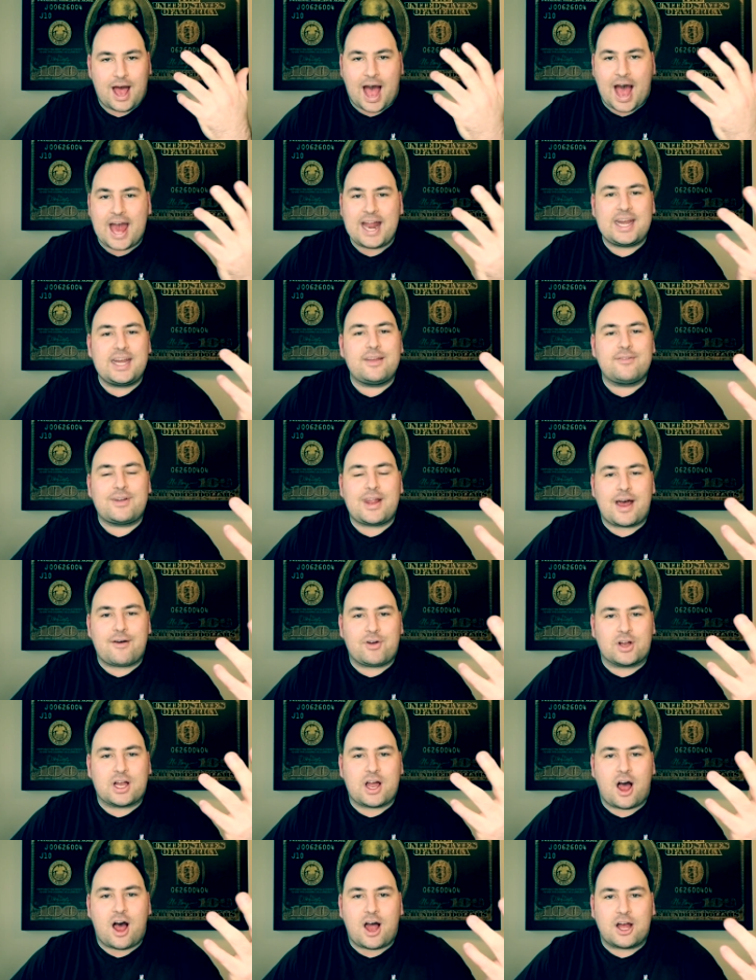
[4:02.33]
I didn't even have
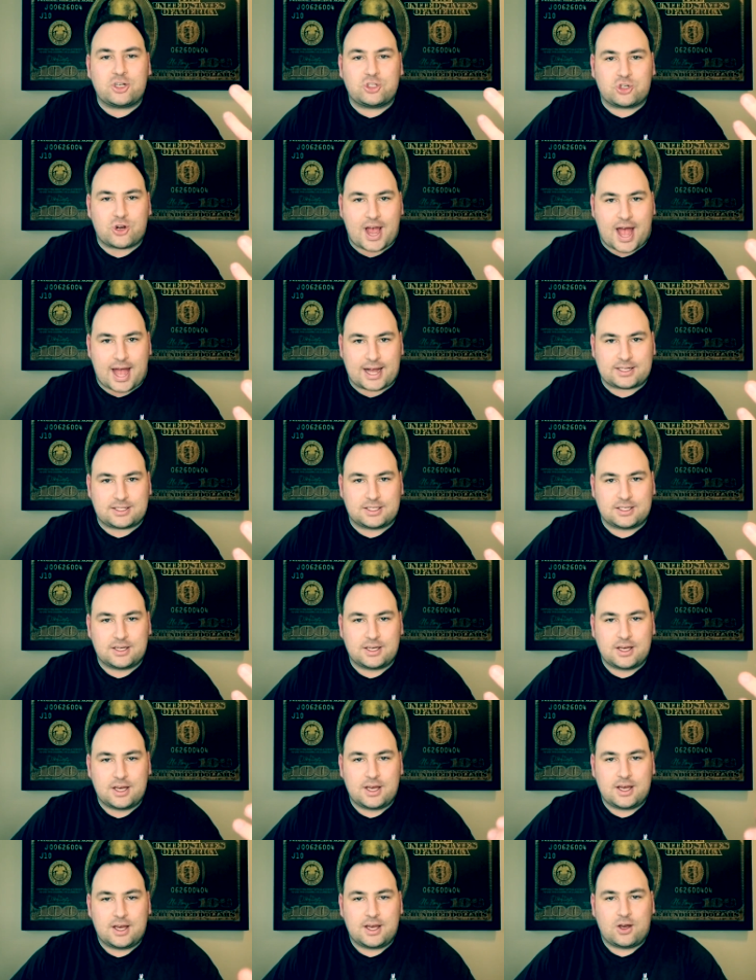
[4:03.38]
a contract
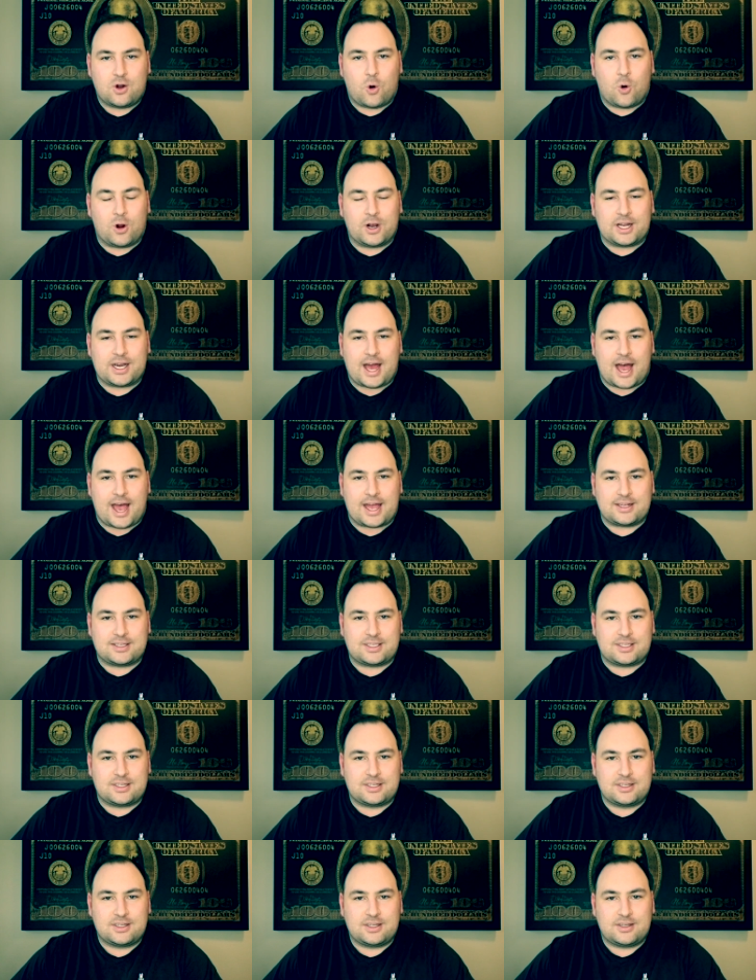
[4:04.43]

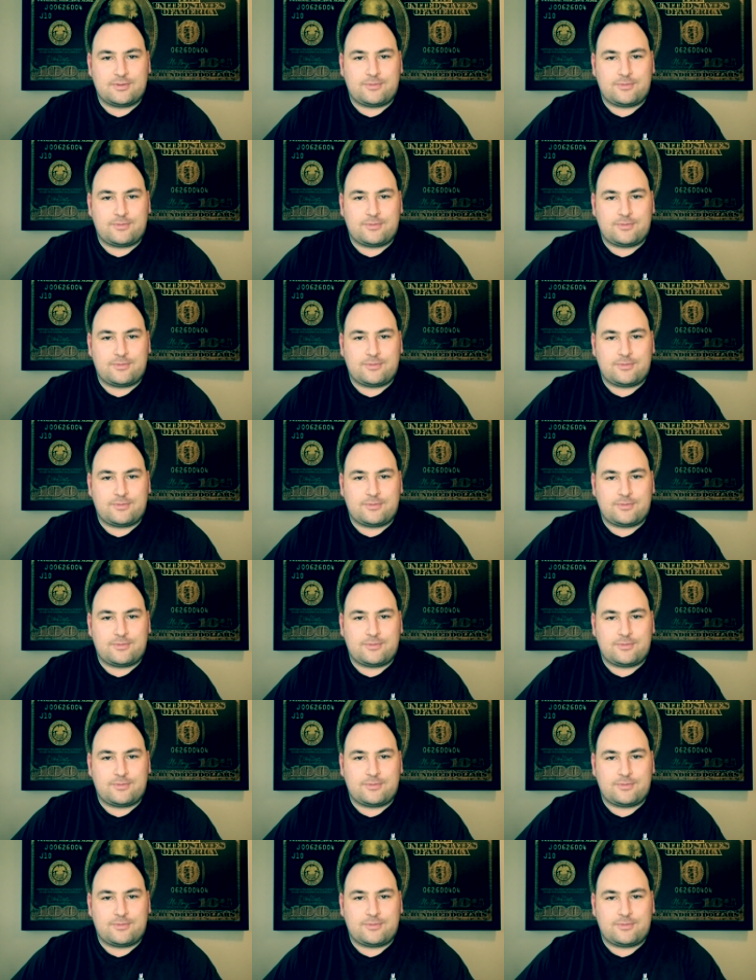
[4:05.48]
organized